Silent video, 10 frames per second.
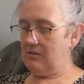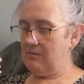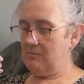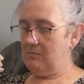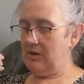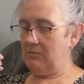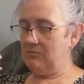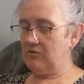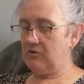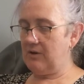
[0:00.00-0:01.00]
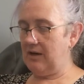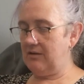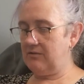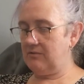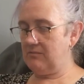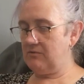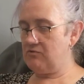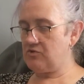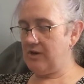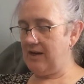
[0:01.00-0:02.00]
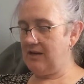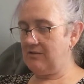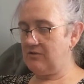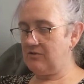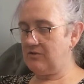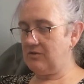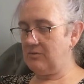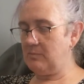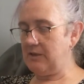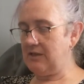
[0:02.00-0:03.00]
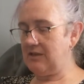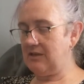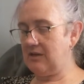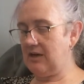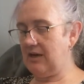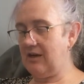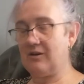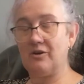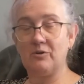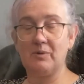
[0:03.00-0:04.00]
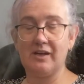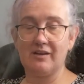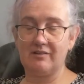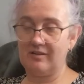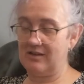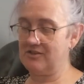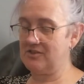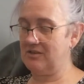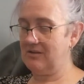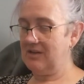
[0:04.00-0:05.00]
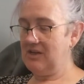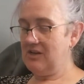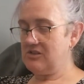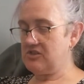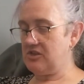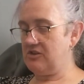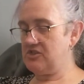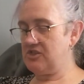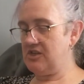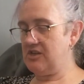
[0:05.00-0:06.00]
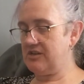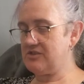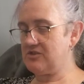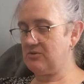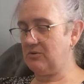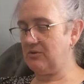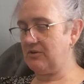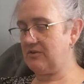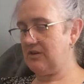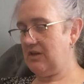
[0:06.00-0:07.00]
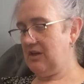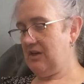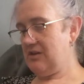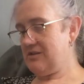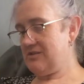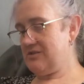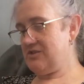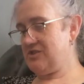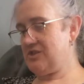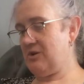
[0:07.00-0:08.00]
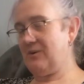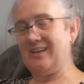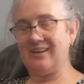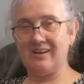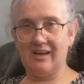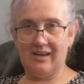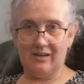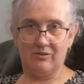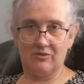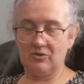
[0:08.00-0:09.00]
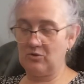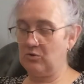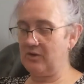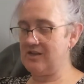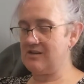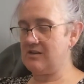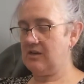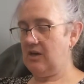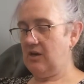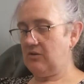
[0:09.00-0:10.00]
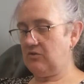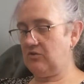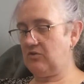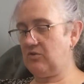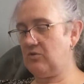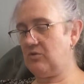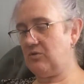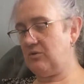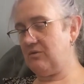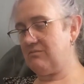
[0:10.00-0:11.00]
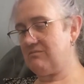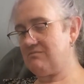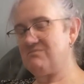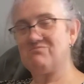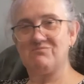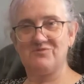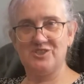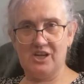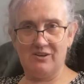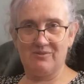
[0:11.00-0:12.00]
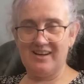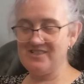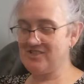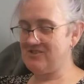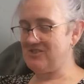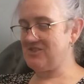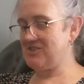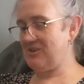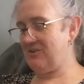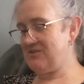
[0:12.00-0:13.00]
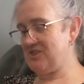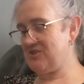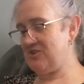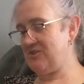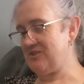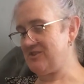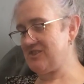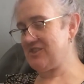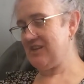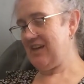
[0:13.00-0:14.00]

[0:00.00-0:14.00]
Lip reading: Mum trained to be a home ec teacher, so she has taught sewing and cooking to generations of students,